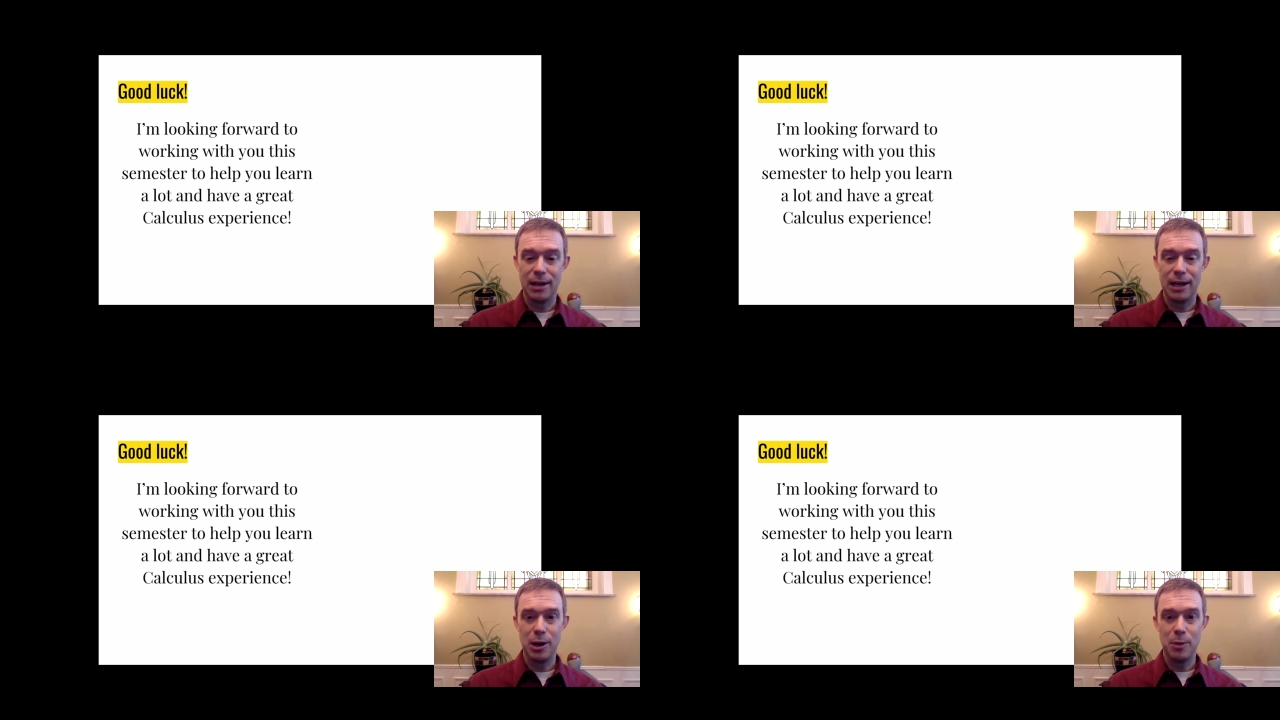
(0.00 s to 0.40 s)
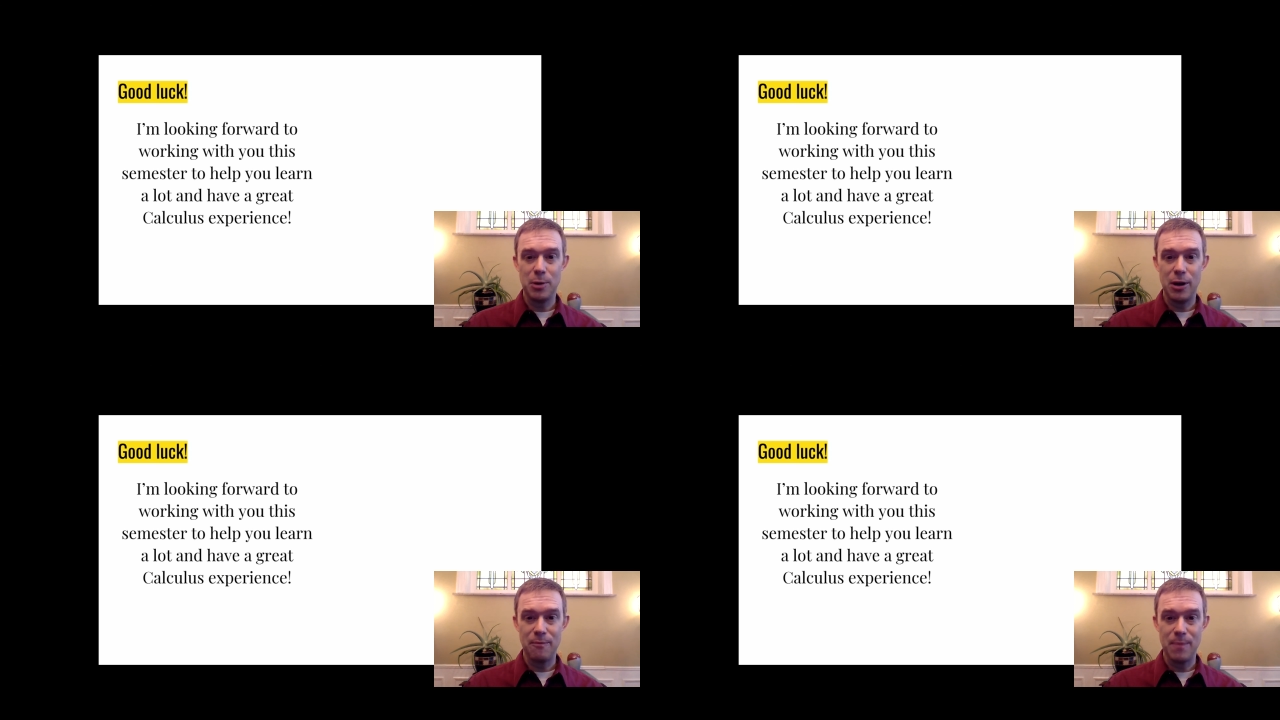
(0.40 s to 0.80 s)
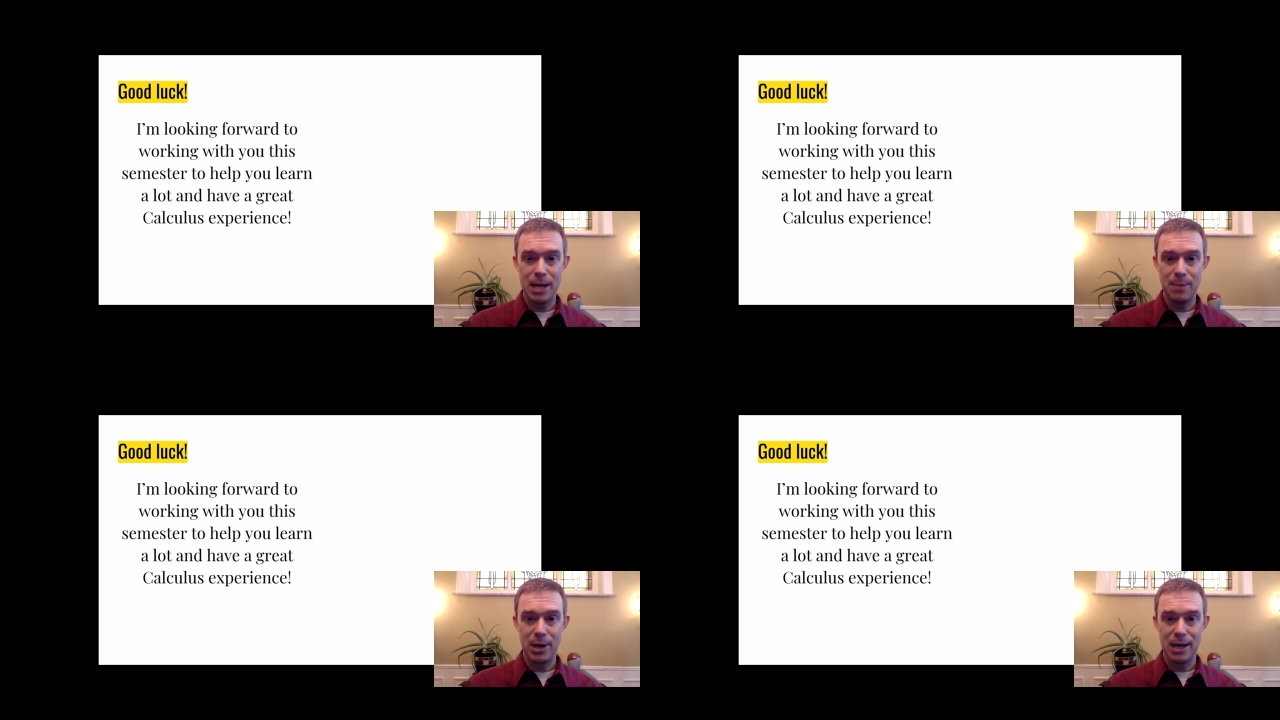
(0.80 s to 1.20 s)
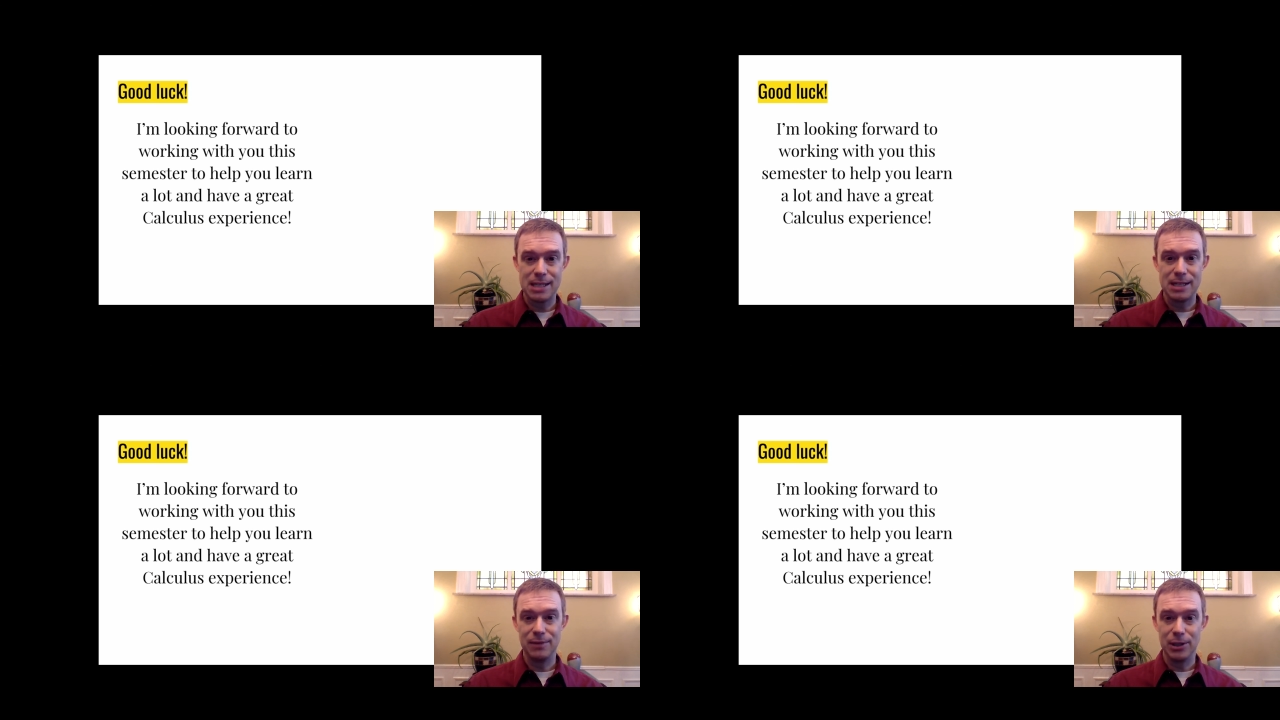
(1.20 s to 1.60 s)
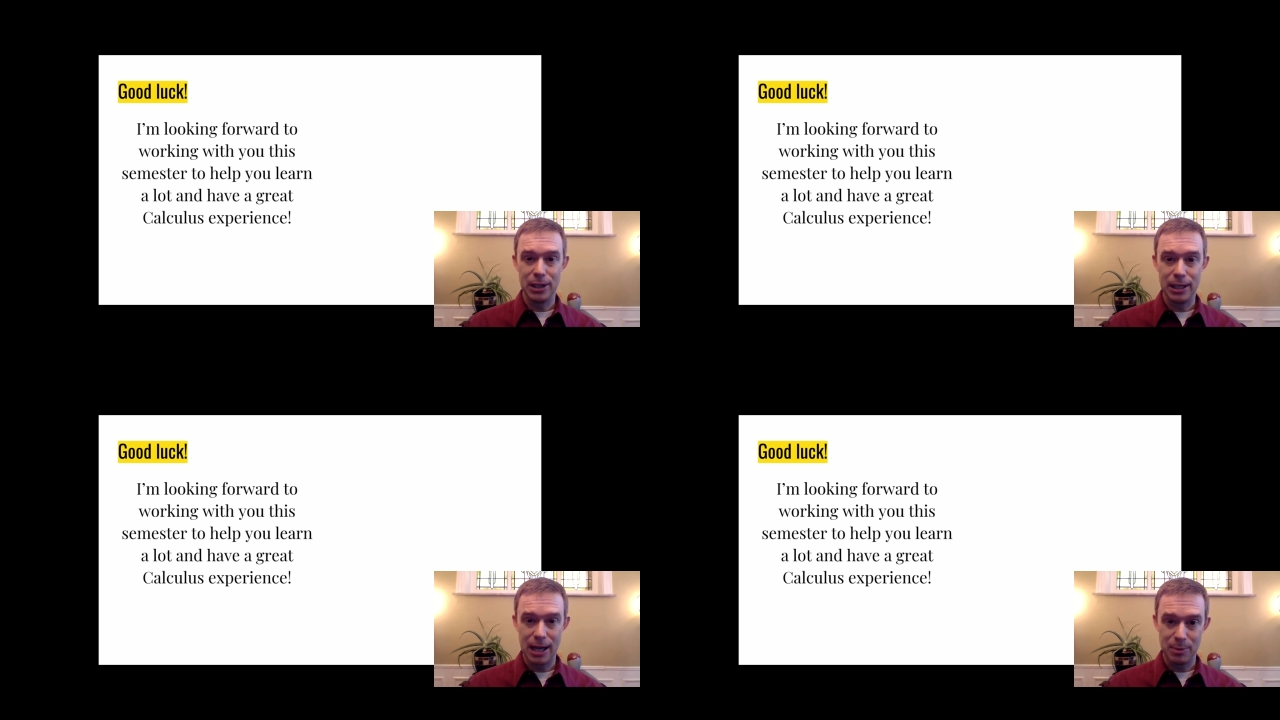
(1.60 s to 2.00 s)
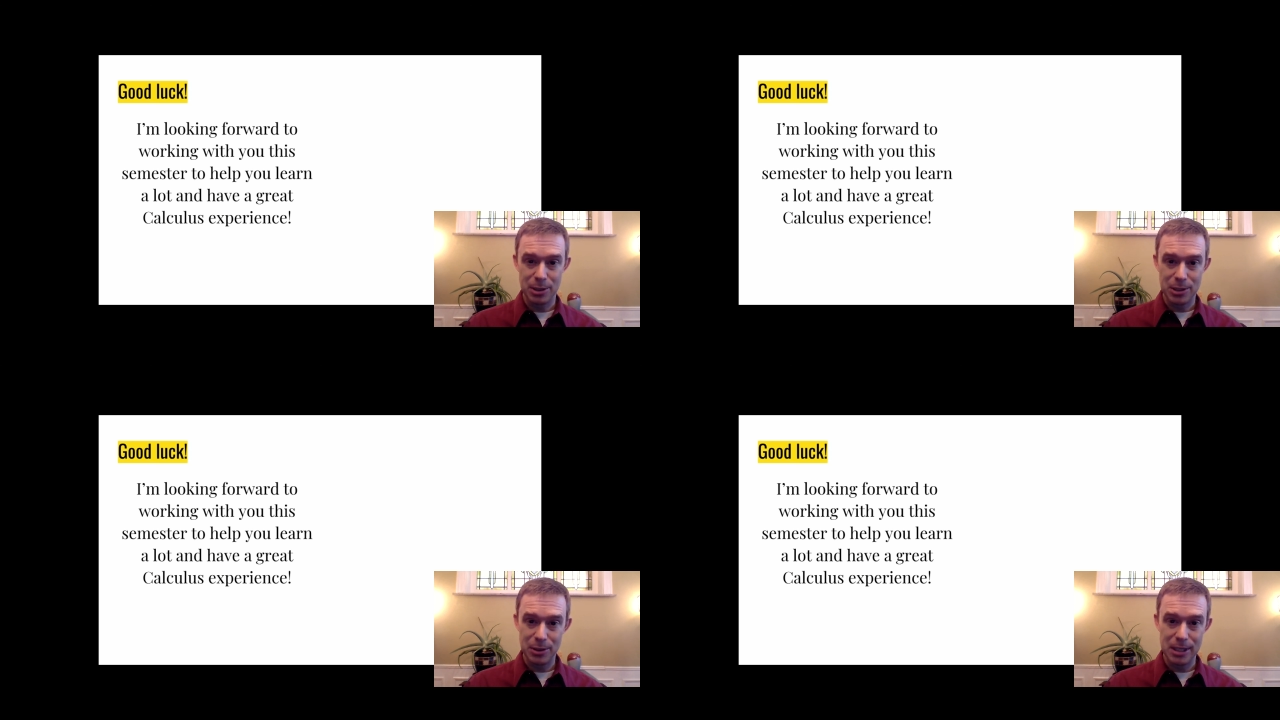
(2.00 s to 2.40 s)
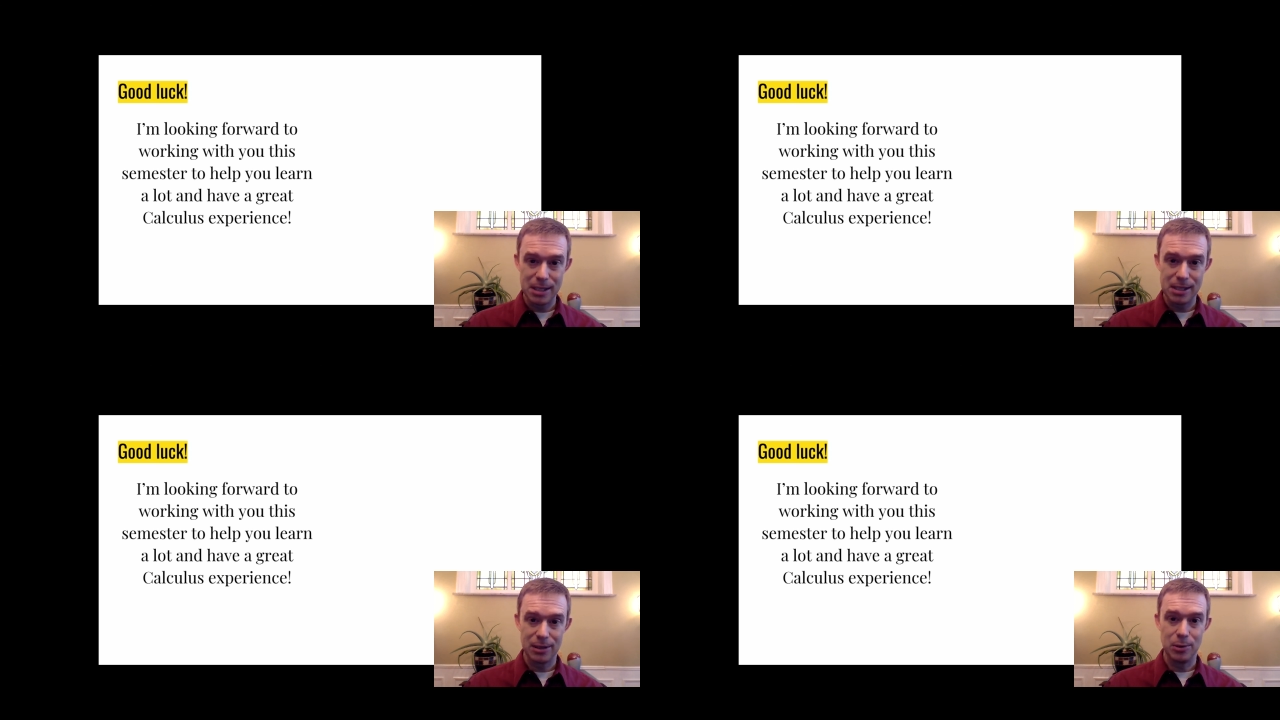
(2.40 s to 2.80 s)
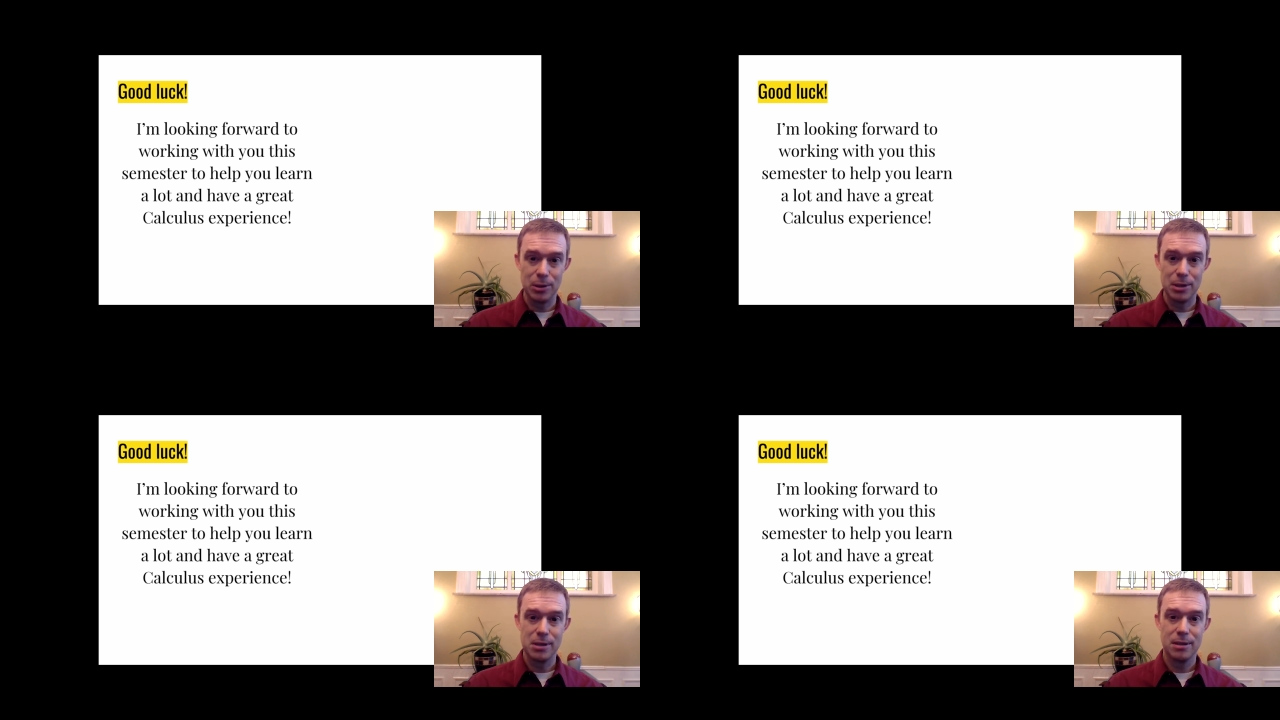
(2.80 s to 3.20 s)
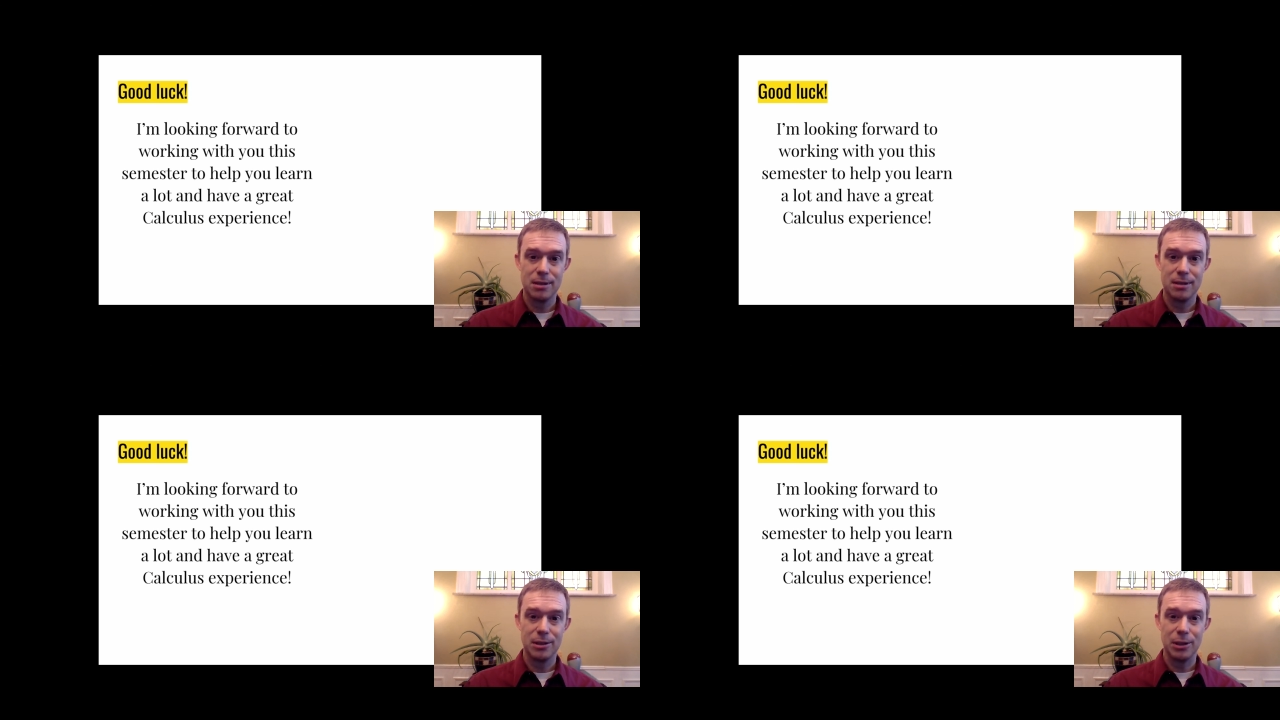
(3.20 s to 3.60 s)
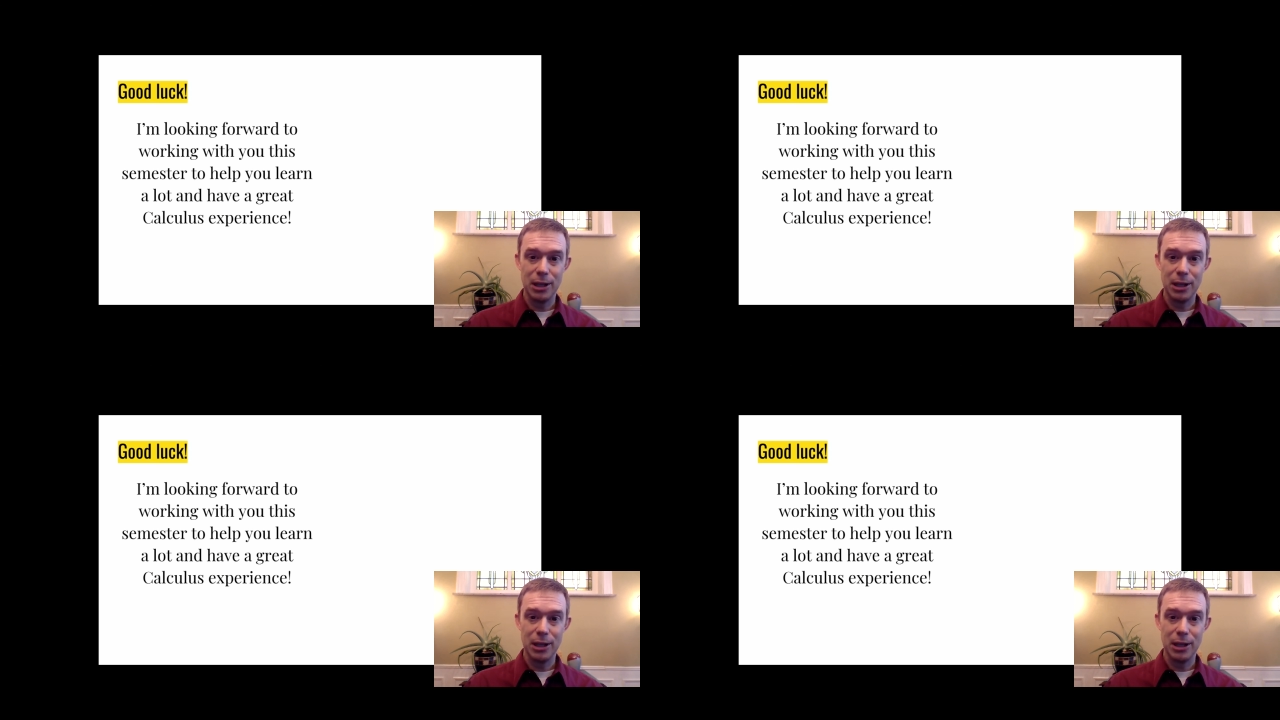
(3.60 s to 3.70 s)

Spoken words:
and I hope you have many positive learning opportunities in the course. Good